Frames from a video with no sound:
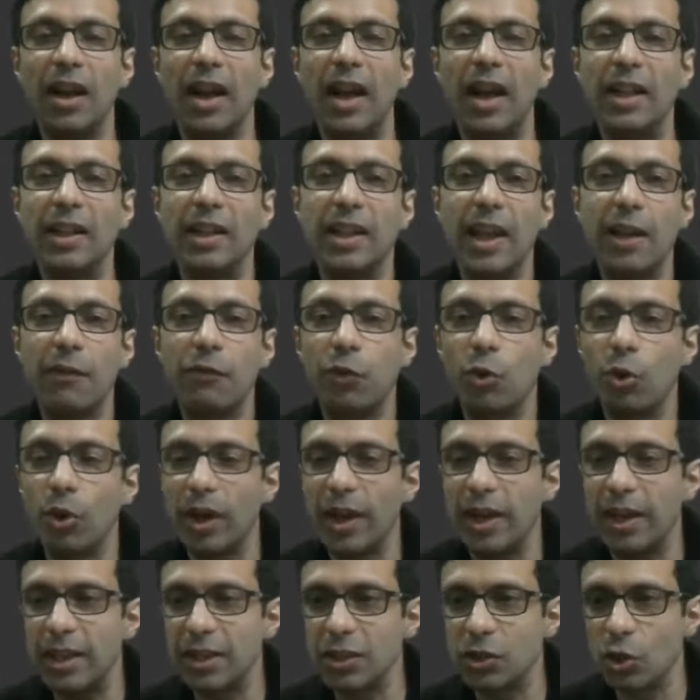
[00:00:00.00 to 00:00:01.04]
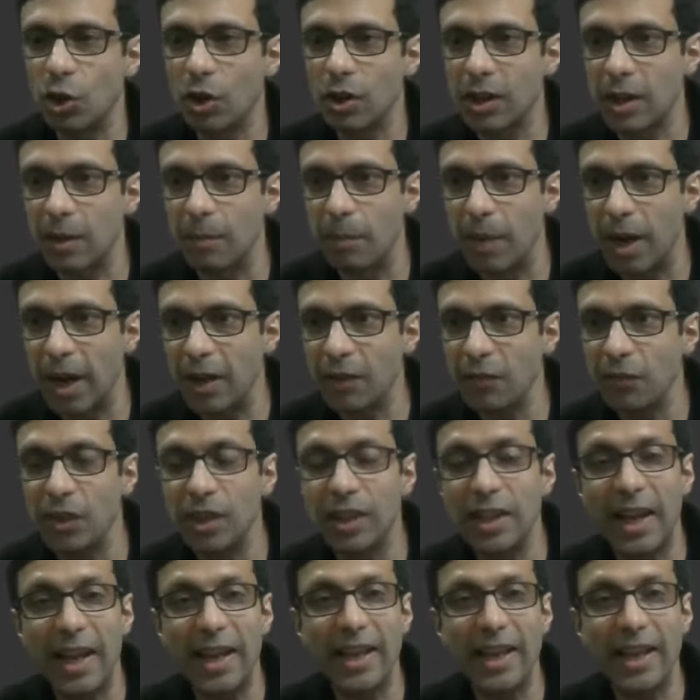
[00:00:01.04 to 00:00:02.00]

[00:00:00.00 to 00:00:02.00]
and therefore it does not combine with